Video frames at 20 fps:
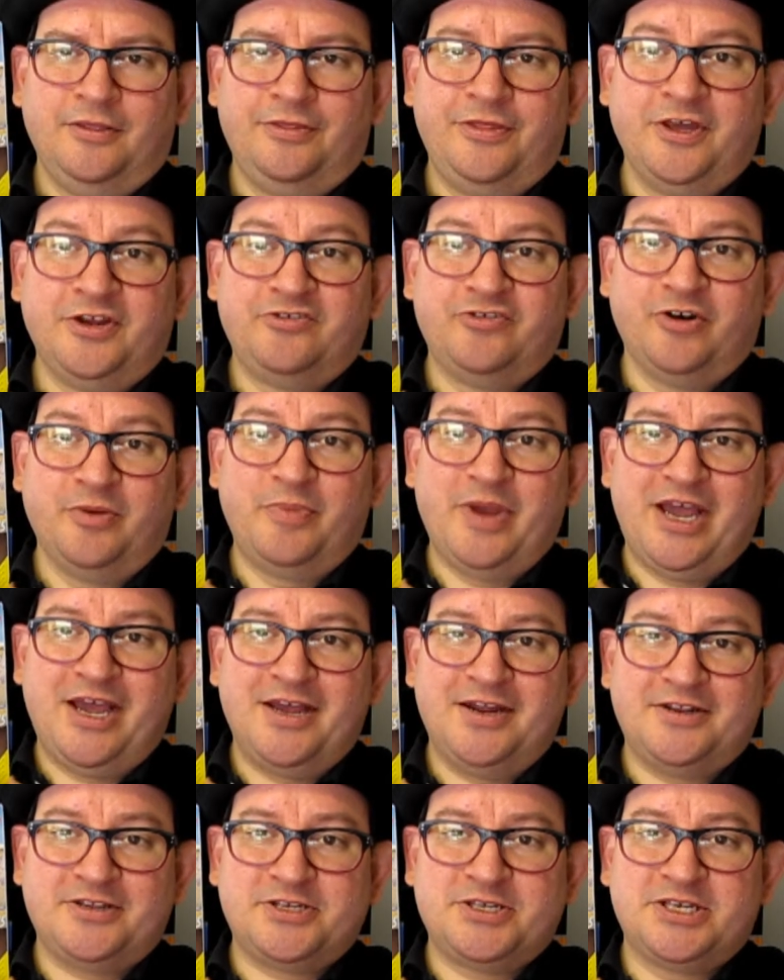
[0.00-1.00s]
The
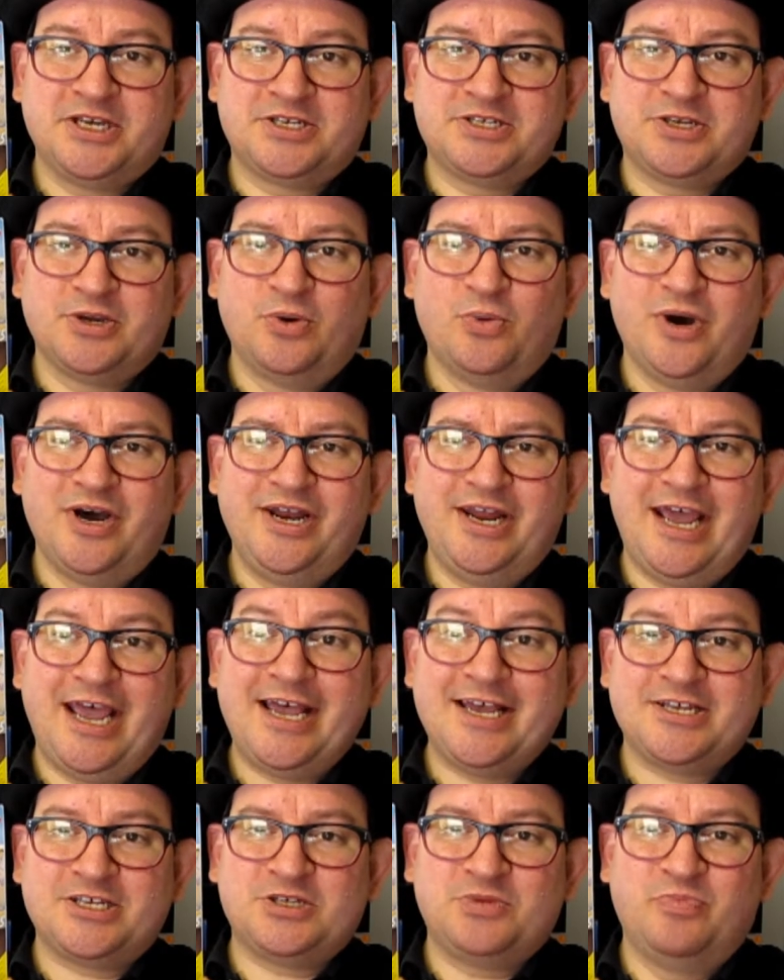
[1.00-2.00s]
Trabant
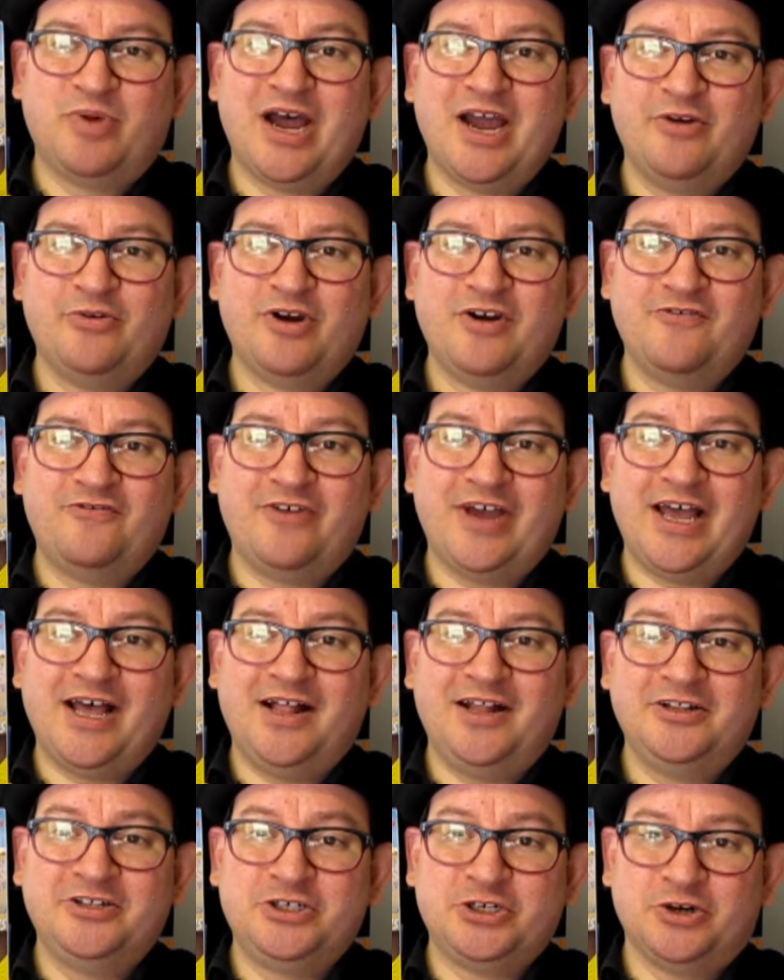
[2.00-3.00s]
601S by
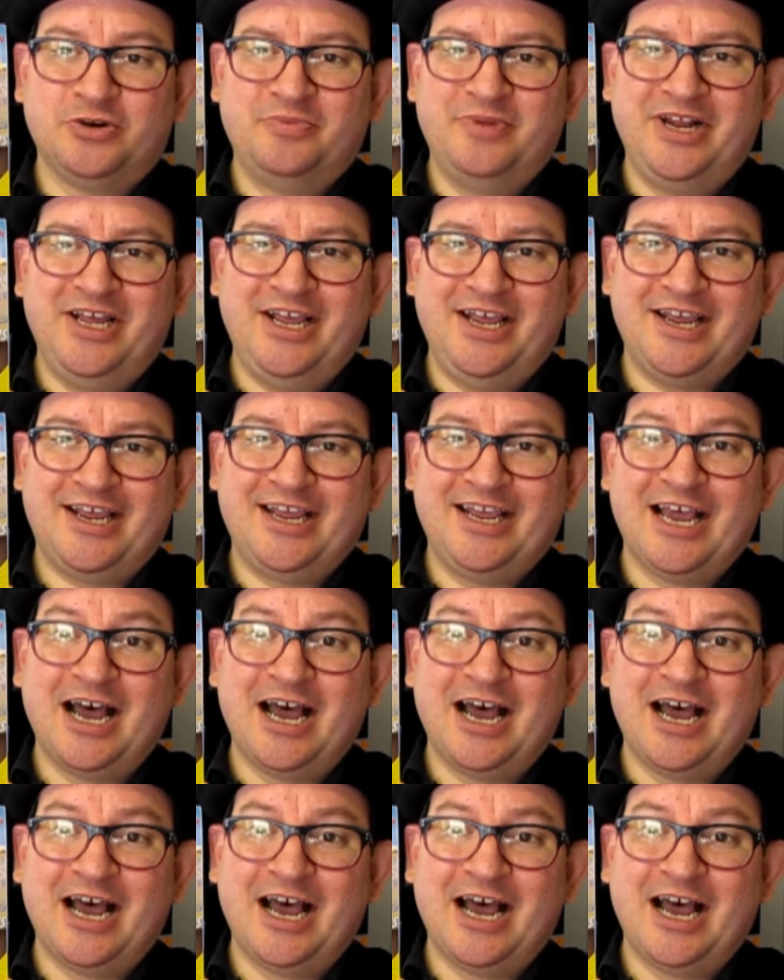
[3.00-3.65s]
Revell, Germany.